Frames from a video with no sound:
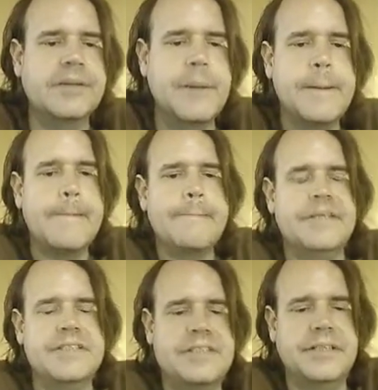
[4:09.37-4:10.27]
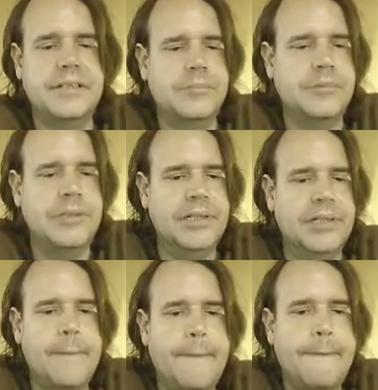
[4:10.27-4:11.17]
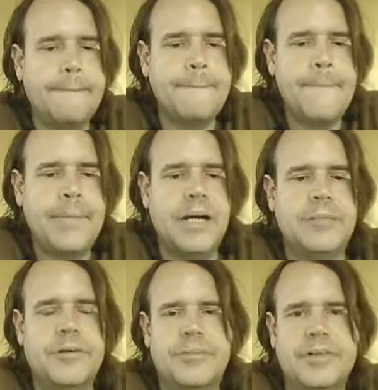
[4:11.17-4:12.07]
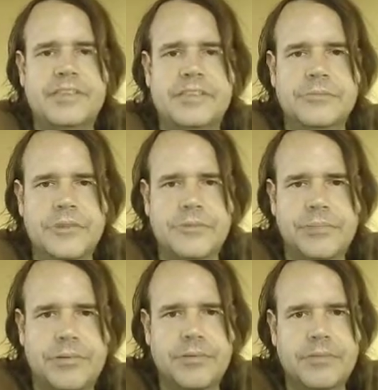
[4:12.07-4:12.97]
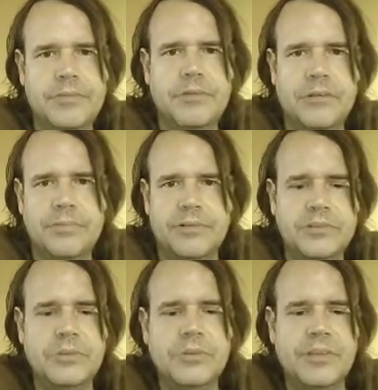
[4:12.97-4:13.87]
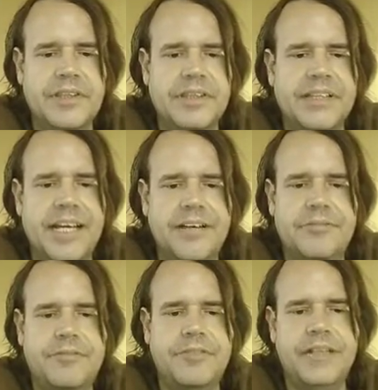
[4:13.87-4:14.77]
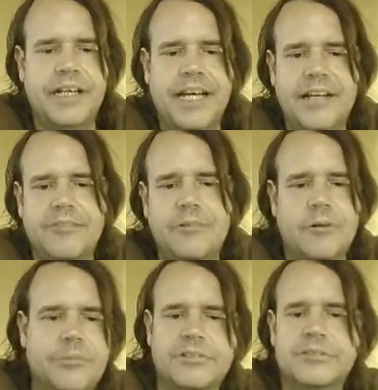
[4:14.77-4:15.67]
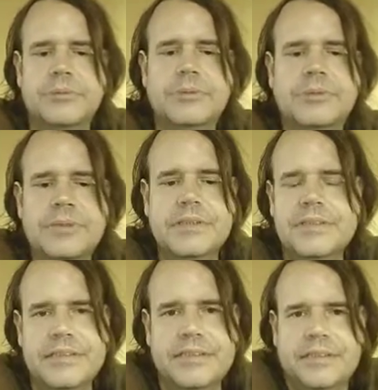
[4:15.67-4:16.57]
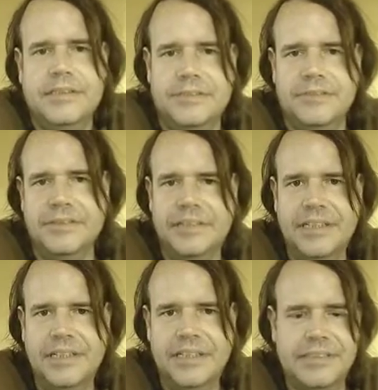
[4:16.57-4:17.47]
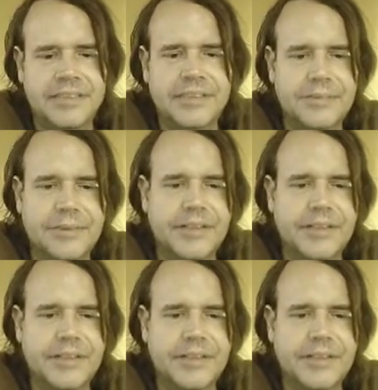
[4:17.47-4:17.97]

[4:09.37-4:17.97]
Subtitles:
replacing one corporate tool with a half corporate tool isn't really getting us anywhere either. So two wrongs don't